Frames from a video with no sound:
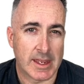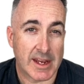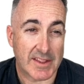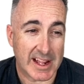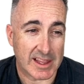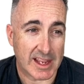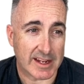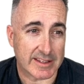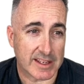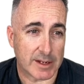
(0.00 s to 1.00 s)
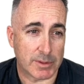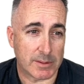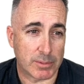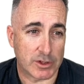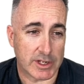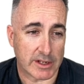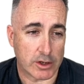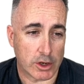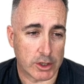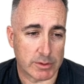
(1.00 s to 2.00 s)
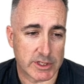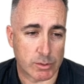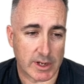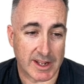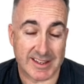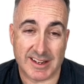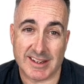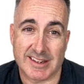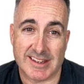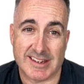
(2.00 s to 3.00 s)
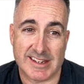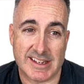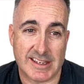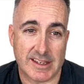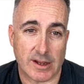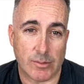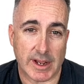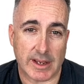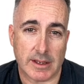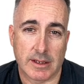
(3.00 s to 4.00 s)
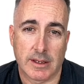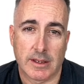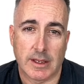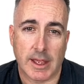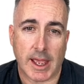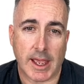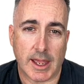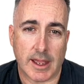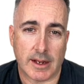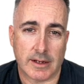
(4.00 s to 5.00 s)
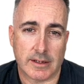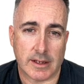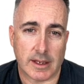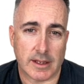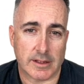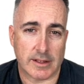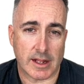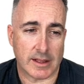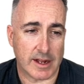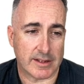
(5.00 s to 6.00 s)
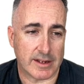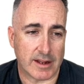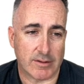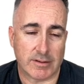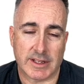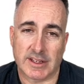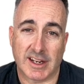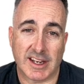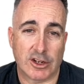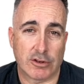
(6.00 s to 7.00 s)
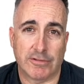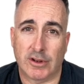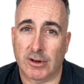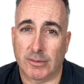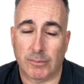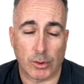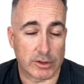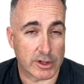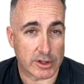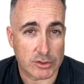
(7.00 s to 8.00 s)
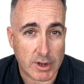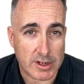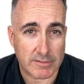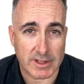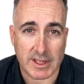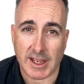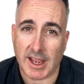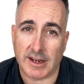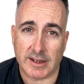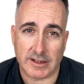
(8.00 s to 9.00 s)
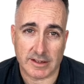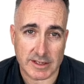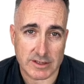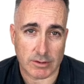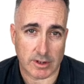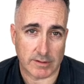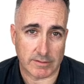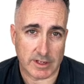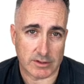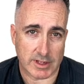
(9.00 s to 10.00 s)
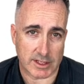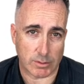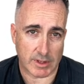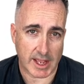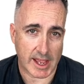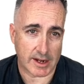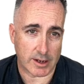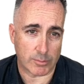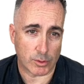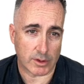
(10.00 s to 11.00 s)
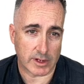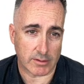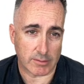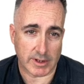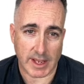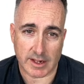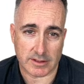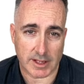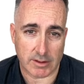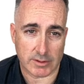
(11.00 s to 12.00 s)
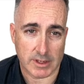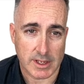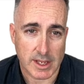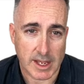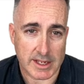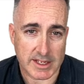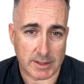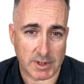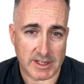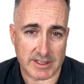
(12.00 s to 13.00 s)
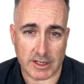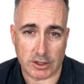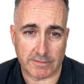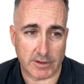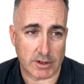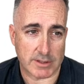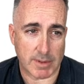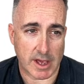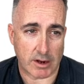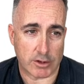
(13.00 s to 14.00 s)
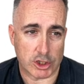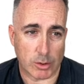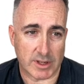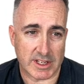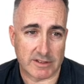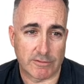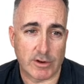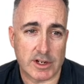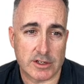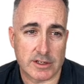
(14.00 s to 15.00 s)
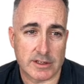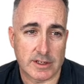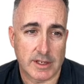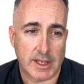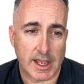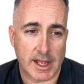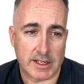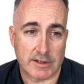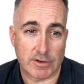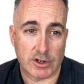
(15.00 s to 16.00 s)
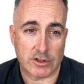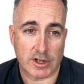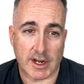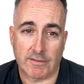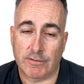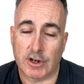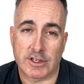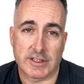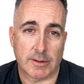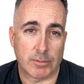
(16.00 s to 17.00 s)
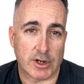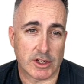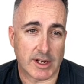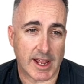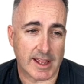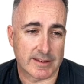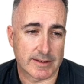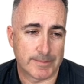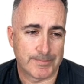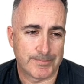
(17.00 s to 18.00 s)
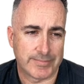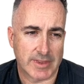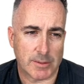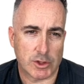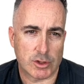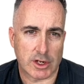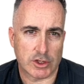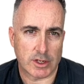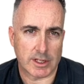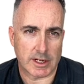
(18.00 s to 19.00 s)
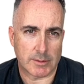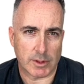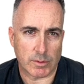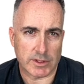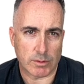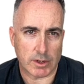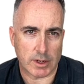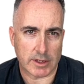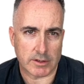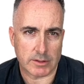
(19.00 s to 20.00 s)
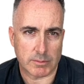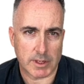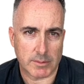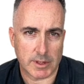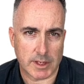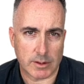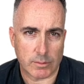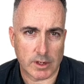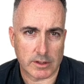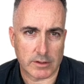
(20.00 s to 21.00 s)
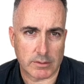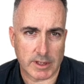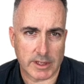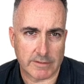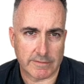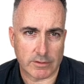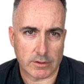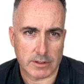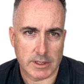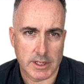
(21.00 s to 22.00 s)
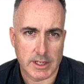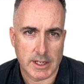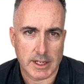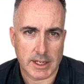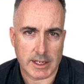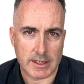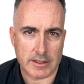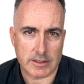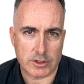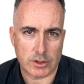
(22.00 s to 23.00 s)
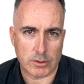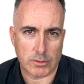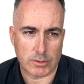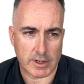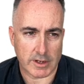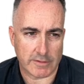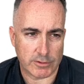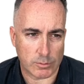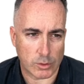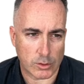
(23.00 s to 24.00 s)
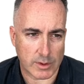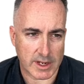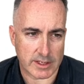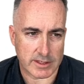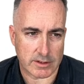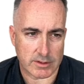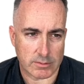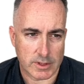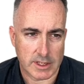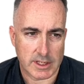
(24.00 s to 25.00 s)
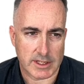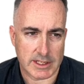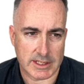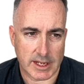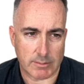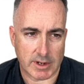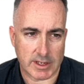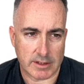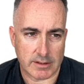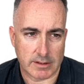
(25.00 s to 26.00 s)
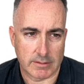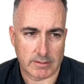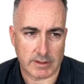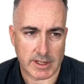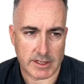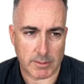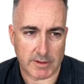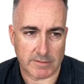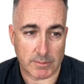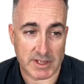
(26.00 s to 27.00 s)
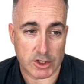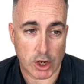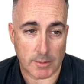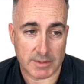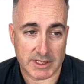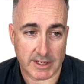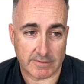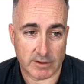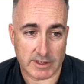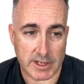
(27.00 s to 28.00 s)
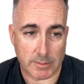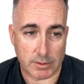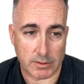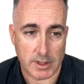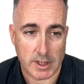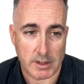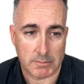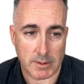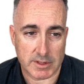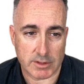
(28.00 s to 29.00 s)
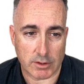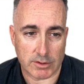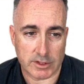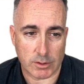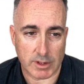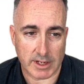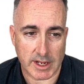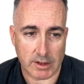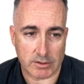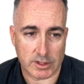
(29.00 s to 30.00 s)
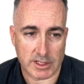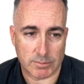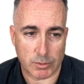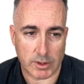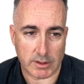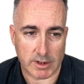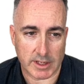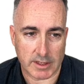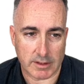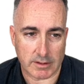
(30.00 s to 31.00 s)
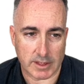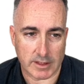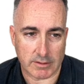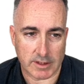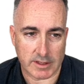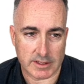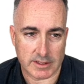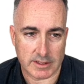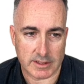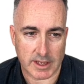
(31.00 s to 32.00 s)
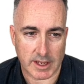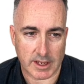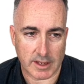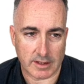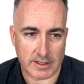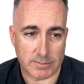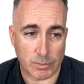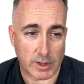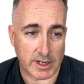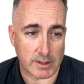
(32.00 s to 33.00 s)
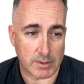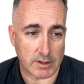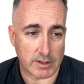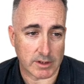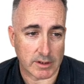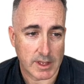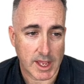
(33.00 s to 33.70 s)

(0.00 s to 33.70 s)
Now, that light is going to be projected onto a screen at the distance d away and uh, that light now it's going to interfere both constructively and destructively. So that's where they add up or, or cancel out. And it's going to make this interference pattern showing these fringes, and these fringes are going to have fringe separation S. Let me try to show you a little bit what's going on here. So maybe uh, what I'll do, I think first, is show you a, a, few more rays here. So this light right here, that's coming from this top slit, for example, maybe it's also going down to this point right here, like, you know, at this uh, this point in the middle here.